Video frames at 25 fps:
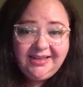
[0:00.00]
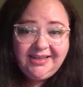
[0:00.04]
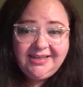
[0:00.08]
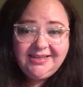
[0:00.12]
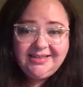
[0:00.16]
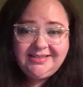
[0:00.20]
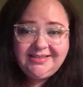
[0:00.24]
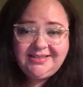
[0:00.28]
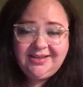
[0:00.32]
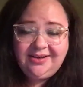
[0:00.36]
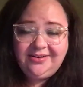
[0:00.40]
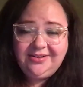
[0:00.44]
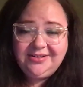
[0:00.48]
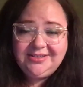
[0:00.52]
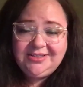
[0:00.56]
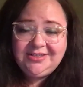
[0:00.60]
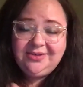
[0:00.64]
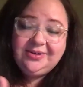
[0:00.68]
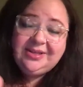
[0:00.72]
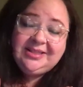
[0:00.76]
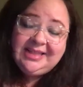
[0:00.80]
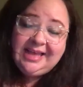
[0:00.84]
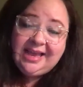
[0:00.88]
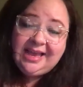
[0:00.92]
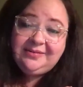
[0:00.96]
So
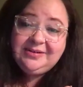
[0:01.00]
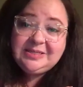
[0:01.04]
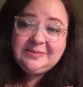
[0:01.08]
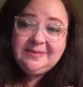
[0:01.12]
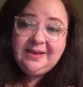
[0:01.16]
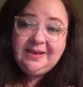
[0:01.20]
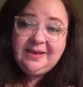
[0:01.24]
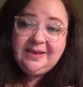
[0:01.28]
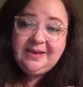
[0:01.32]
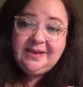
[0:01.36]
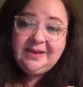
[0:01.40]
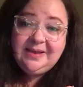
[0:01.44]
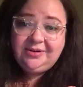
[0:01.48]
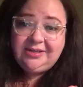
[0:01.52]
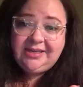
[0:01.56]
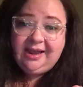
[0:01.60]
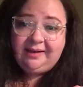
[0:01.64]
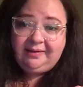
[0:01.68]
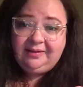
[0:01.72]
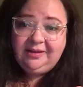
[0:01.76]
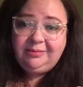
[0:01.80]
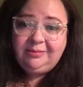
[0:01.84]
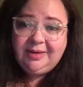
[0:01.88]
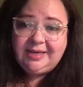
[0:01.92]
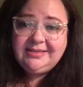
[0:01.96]
in that respect, I would
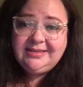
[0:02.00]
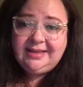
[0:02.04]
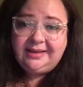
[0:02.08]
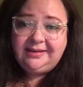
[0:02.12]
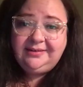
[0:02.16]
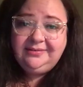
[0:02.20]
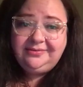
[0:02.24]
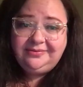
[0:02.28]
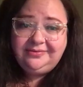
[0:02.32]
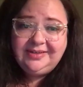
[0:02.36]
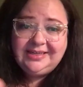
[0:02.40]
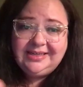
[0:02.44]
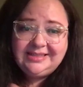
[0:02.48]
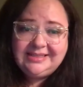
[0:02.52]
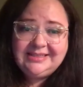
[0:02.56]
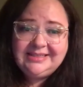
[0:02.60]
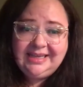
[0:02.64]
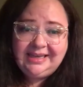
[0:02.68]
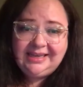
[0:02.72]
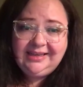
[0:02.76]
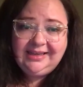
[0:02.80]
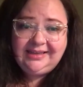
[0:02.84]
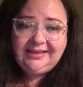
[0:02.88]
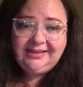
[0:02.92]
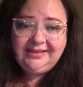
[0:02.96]
yell at myself and
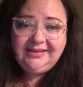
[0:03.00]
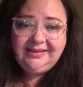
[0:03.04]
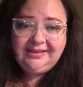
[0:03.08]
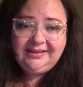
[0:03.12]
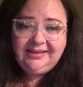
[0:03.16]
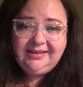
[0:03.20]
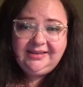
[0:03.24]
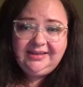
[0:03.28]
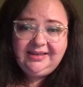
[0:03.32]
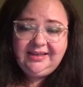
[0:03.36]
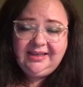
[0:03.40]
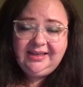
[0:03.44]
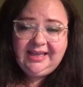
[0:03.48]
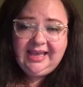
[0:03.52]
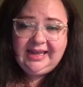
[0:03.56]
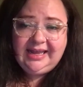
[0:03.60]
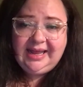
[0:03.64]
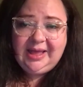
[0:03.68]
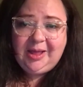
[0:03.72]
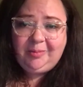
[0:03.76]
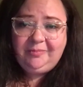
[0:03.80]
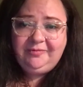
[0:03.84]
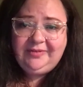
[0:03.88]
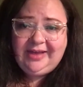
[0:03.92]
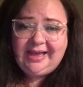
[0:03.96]
say, "Get
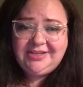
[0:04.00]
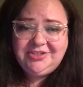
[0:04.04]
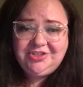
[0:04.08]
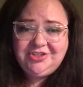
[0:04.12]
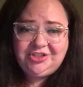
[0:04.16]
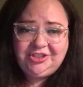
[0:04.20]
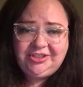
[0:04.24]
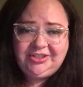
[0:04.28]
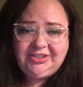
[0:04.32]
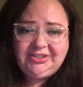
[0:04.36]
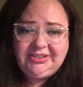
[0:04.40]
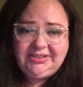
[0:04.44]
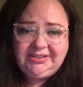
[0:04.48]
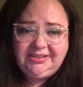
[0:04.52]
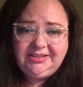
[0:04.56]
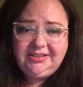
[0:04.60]
help faster."